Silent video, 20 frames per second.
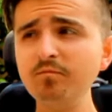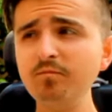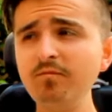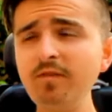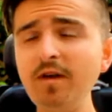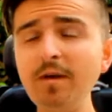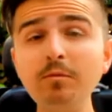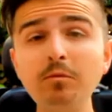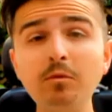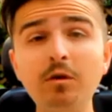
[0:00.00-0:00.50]

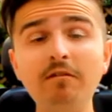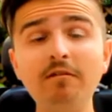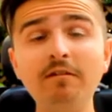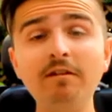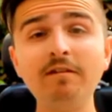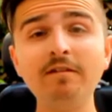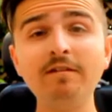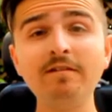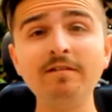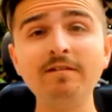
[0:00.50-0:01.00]
February.
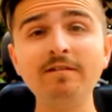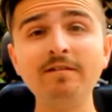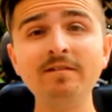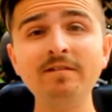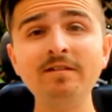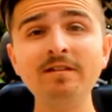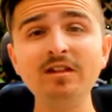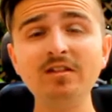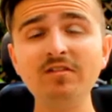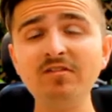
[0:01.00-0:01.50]

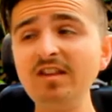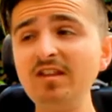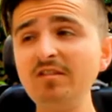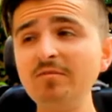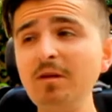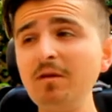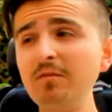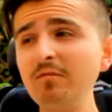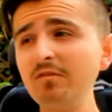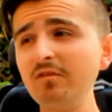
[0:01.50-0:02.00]
Six
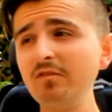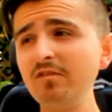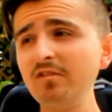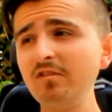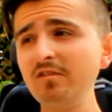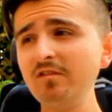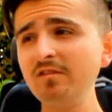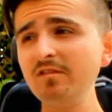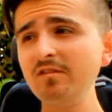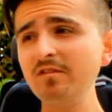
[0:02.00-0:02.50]
months.
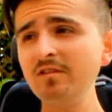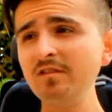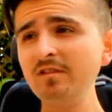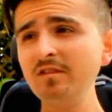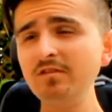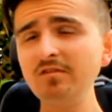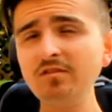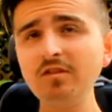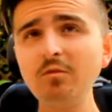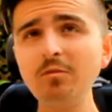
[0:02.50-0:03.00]

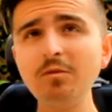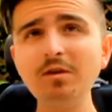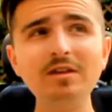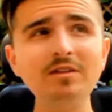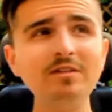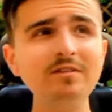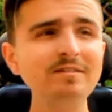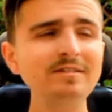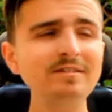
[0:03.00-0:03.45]
So weird.